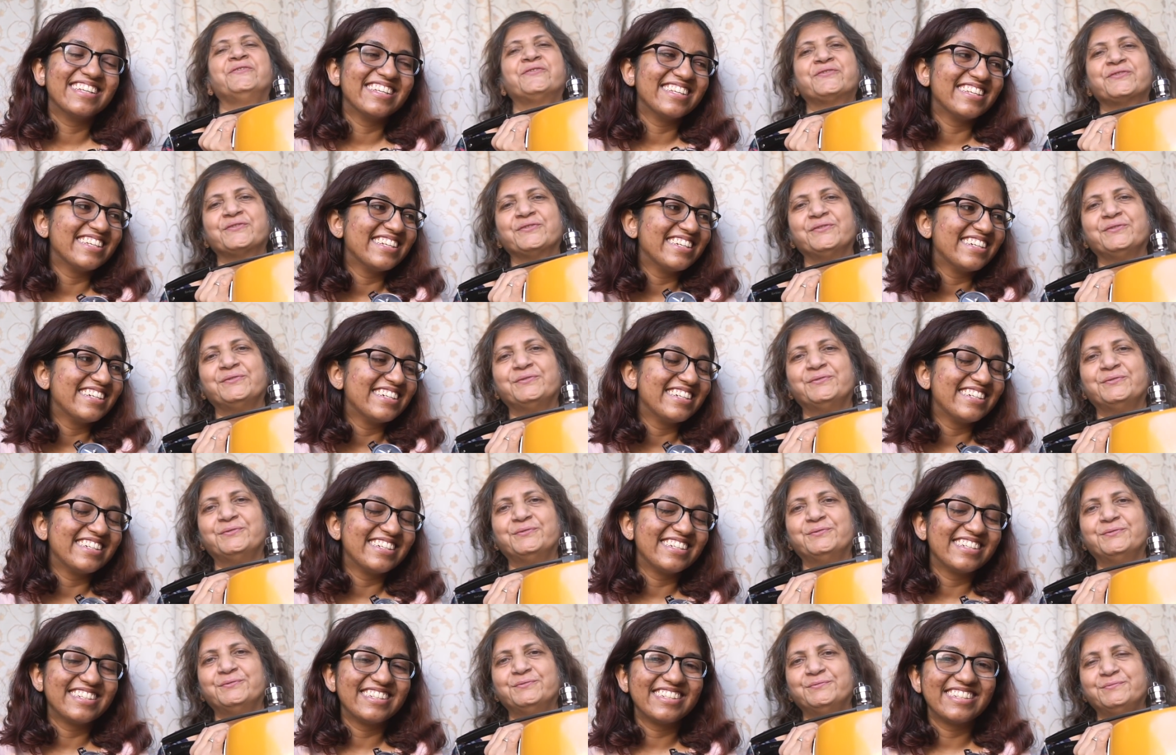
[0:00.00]

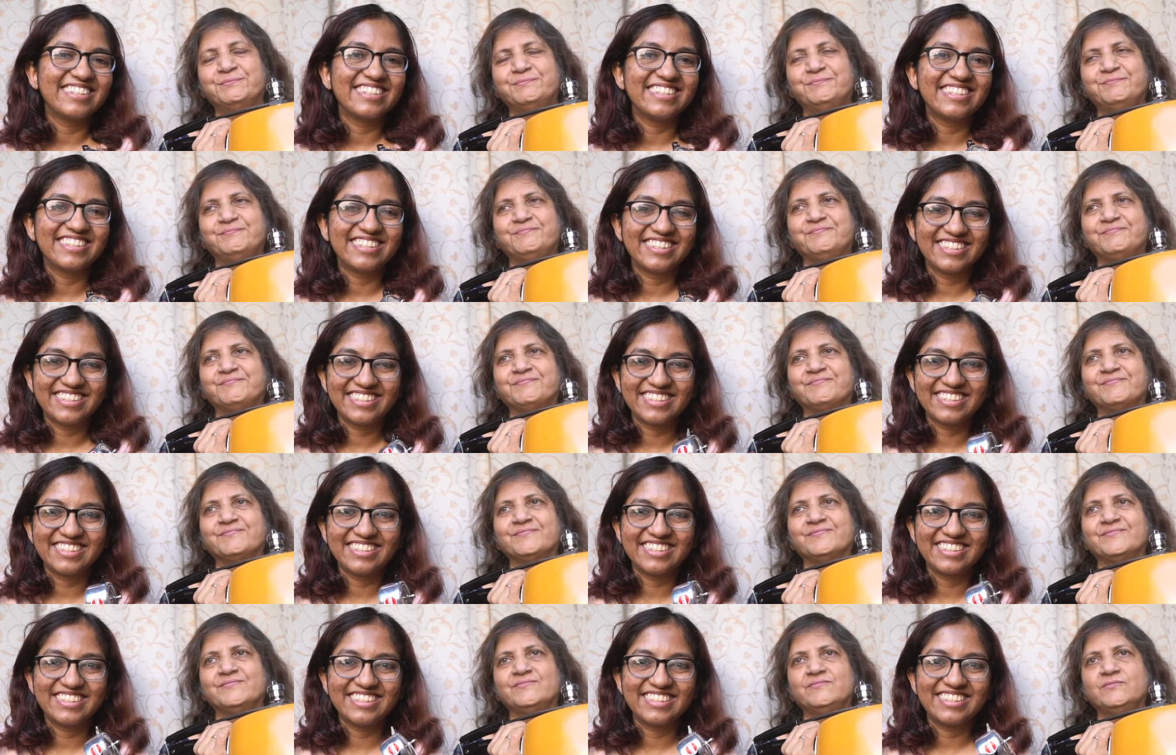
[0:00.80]
Speaker 1: so
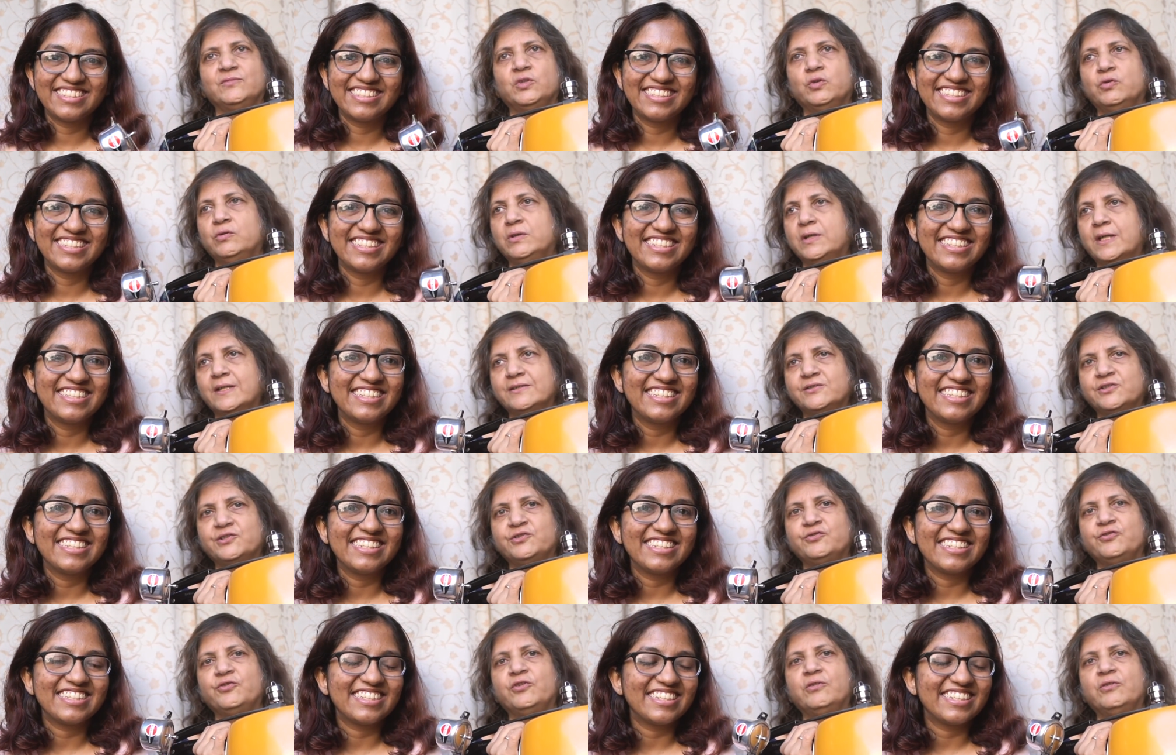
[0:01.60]
mm, don't touch it to